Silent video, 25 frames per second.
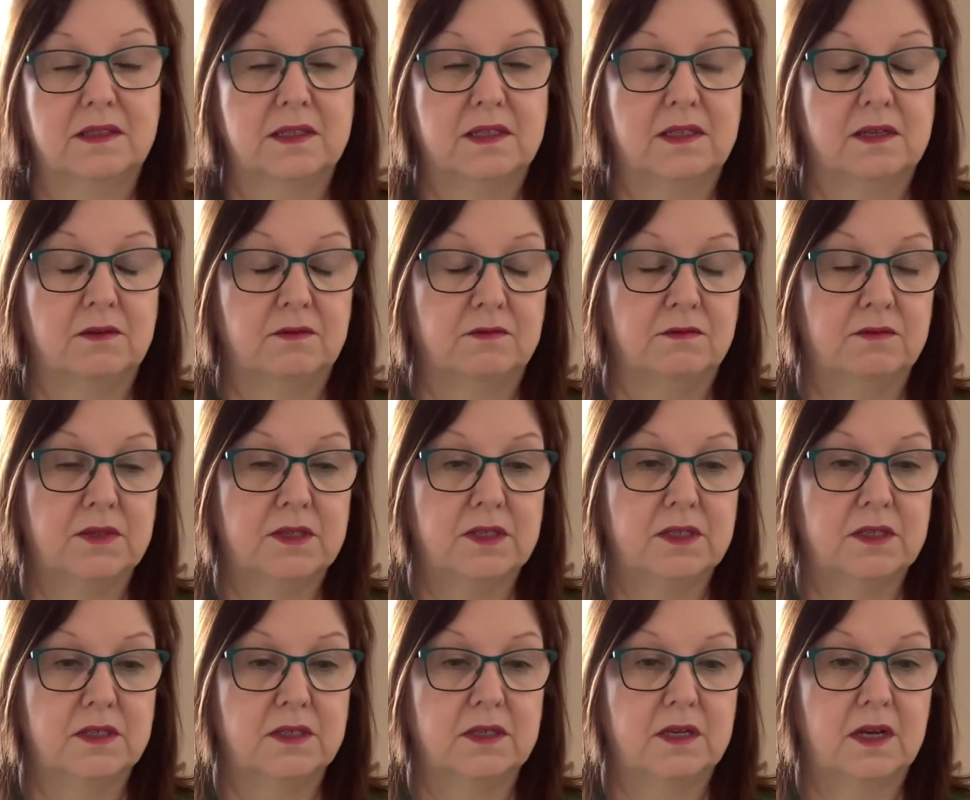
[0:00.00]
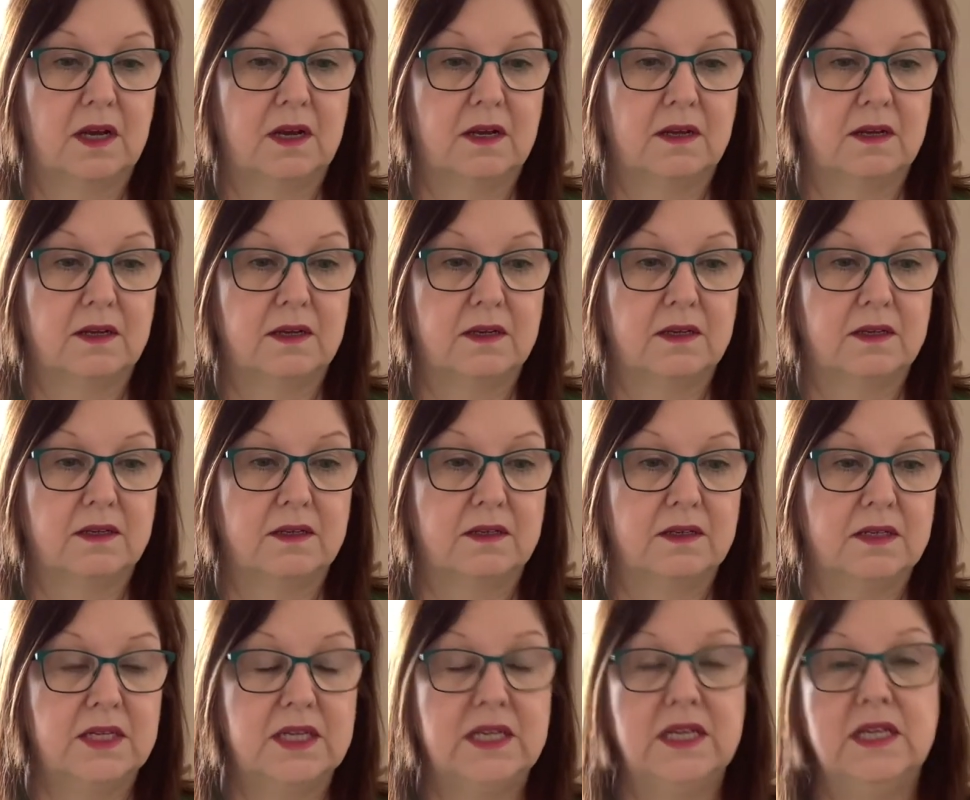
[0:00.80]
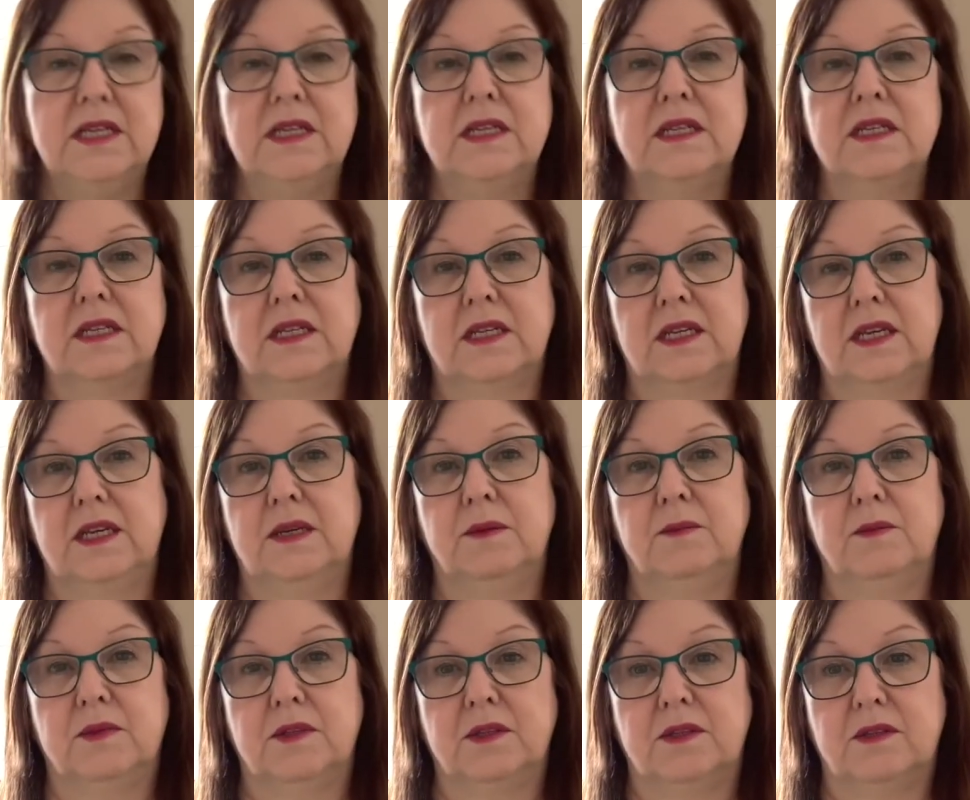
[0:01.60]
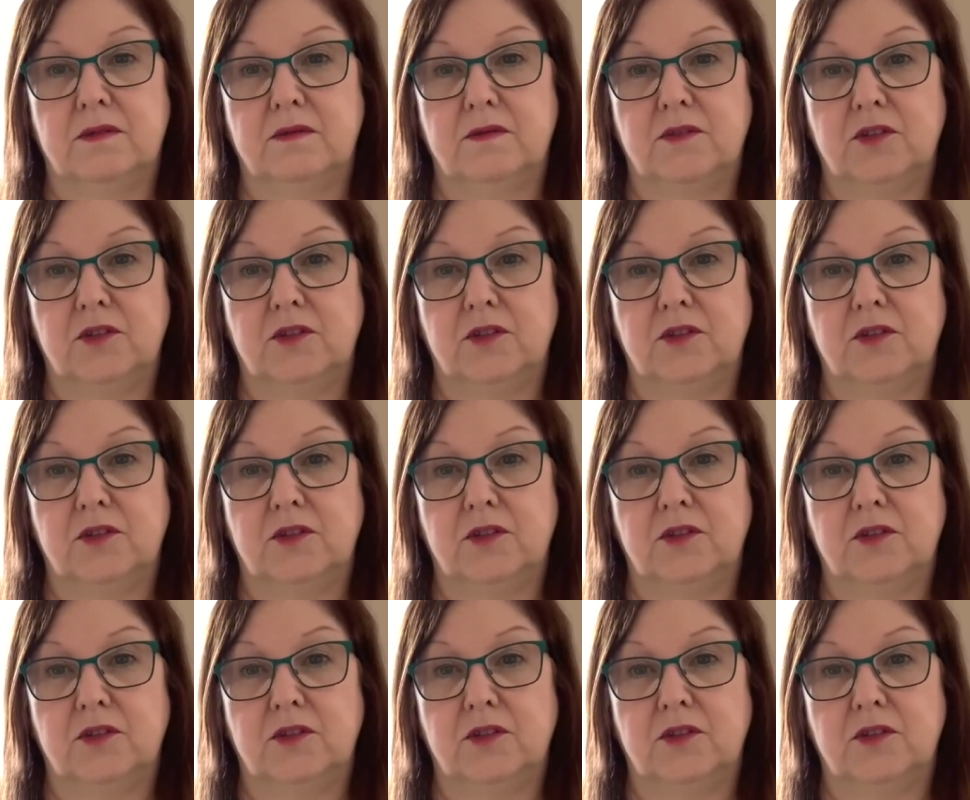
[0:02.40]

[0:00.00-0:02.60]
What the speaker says: They don't need to keep the